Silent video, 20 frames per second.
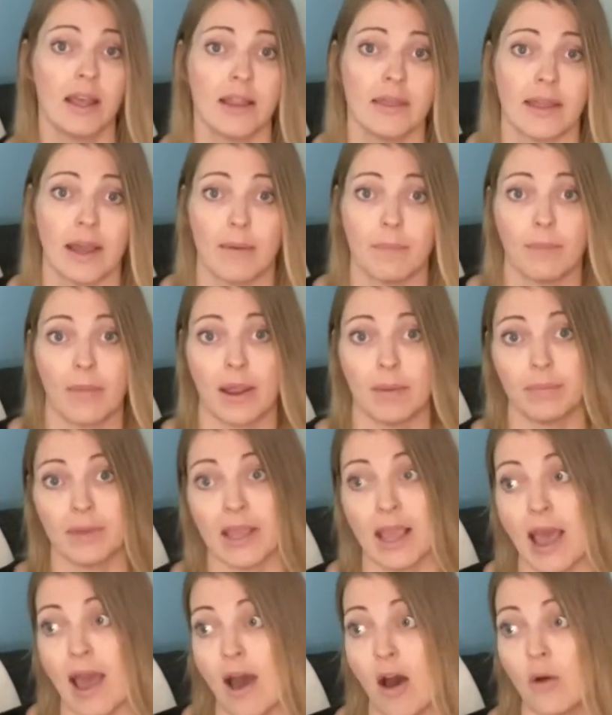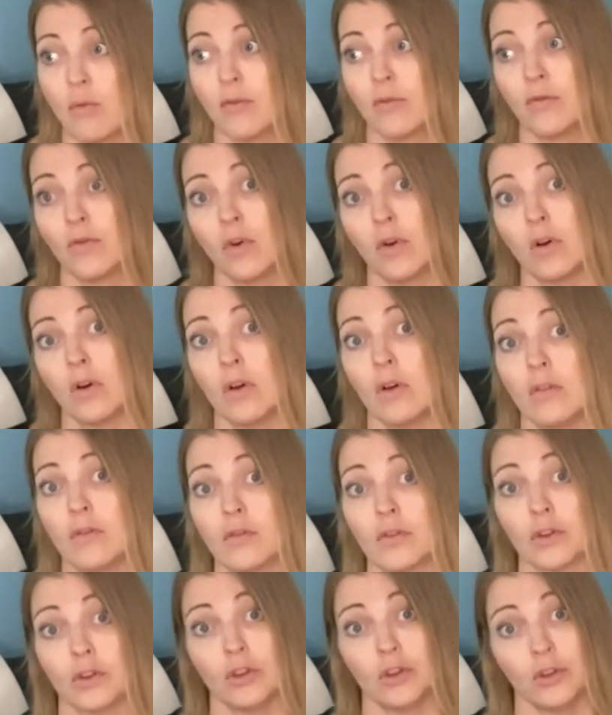that might be helpful
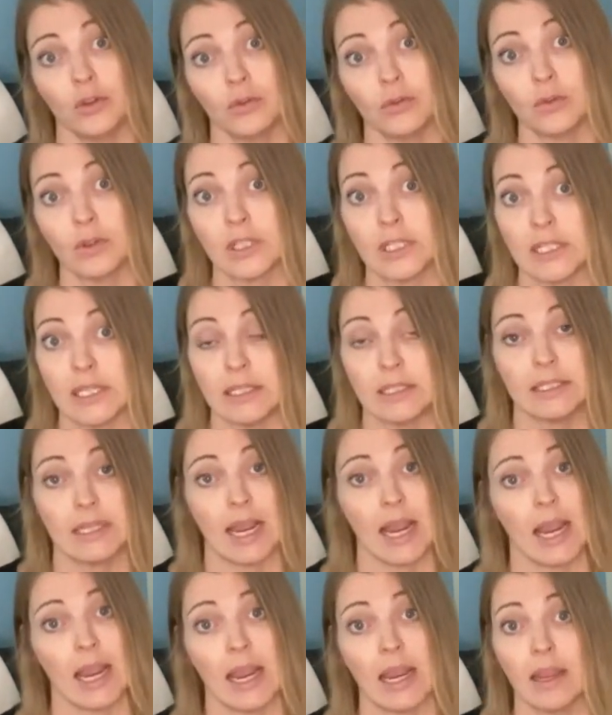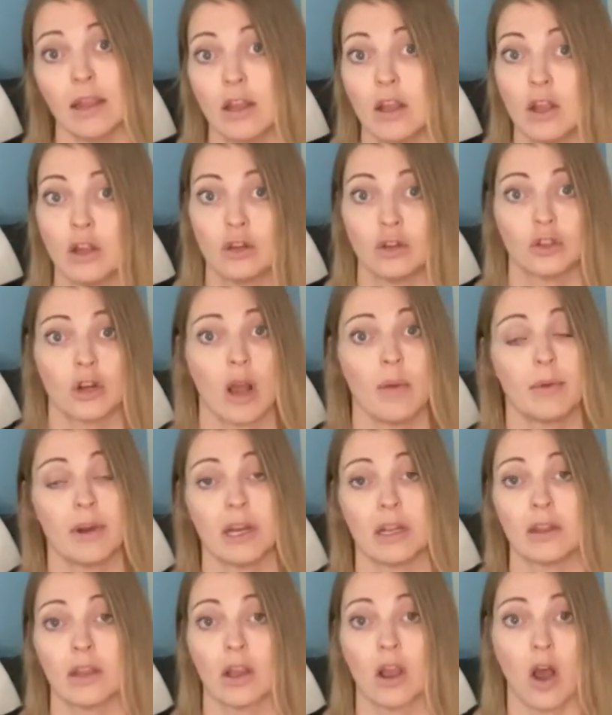for you today. Drop it
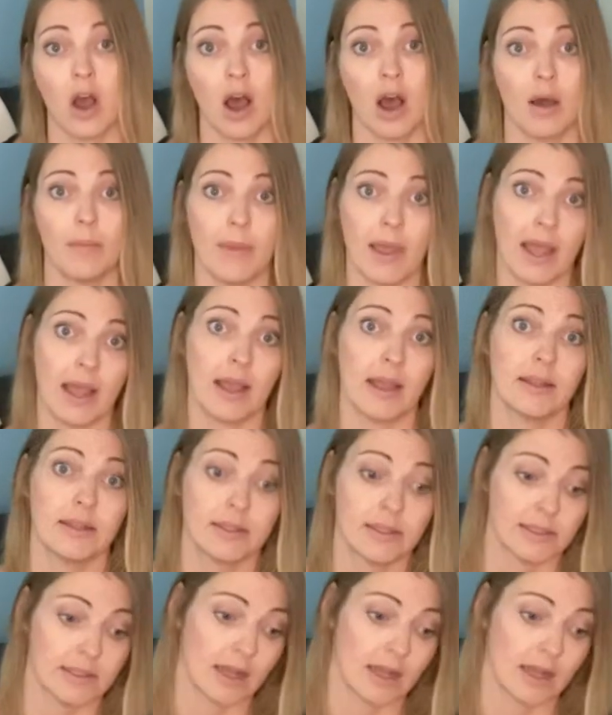in the comments.